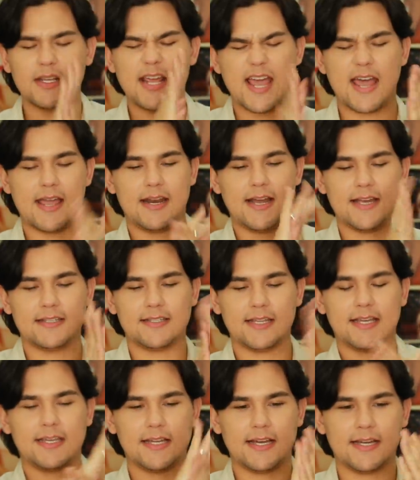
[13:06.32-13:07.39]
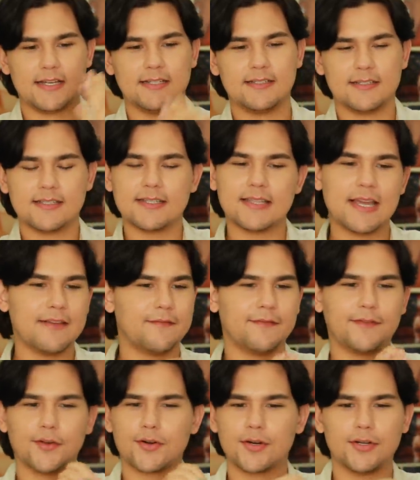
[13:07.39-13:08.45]
yeah, it has like a slight
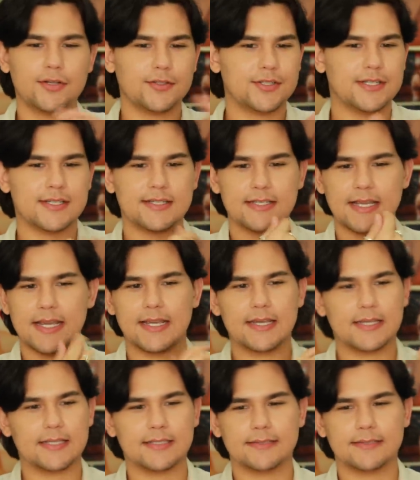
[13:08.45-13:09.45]
floral, just like,